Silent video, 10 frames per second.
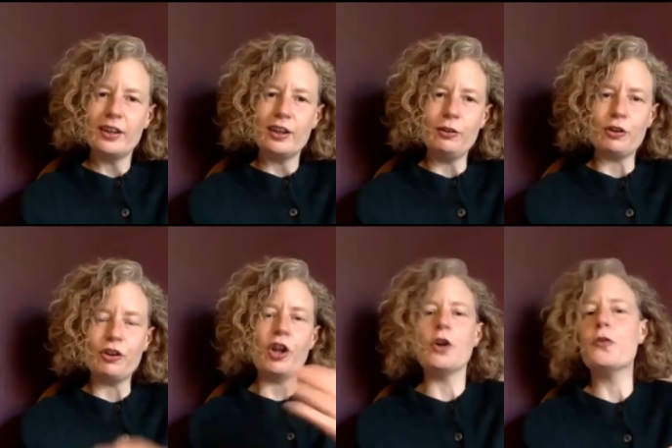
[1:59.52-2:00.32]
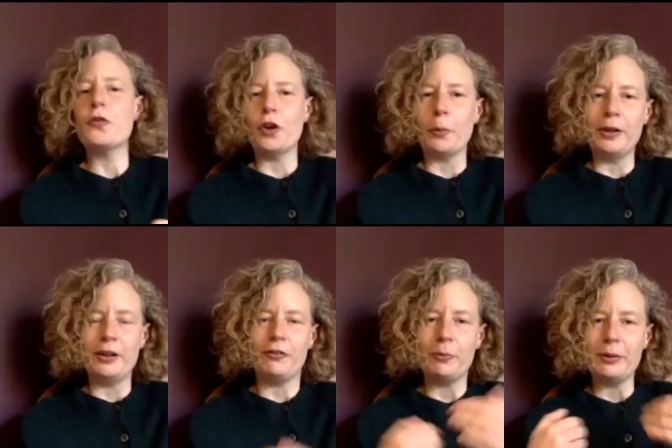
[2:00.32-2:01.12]
who can know
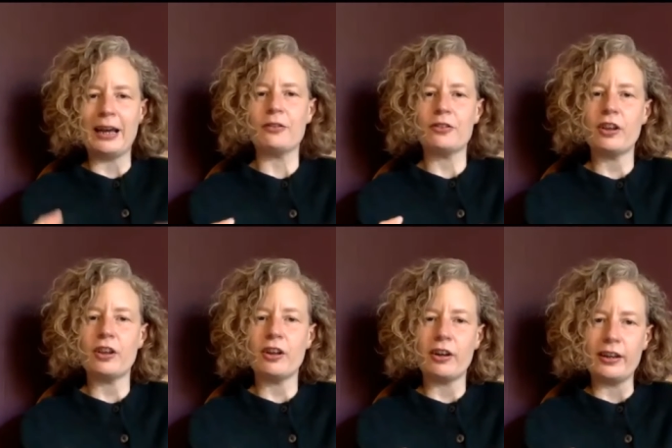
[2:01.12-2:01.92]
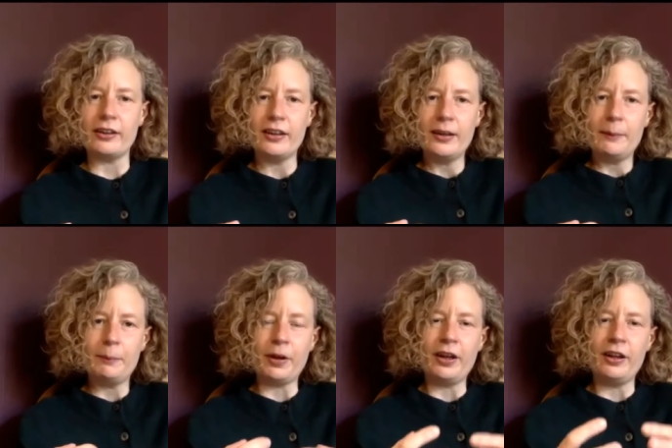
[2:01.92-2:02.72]
phenomena from the outside,
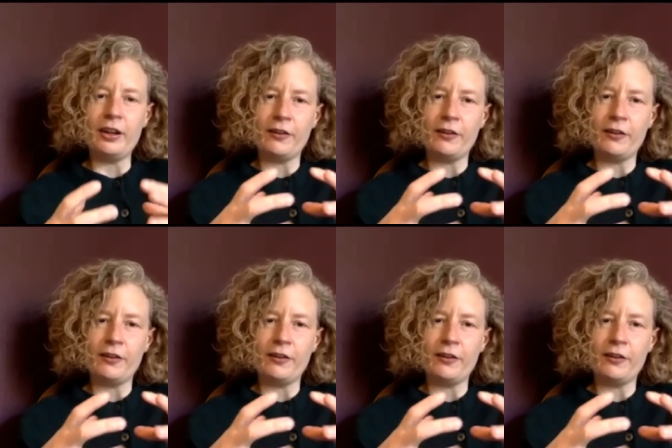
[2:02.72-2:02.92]
but a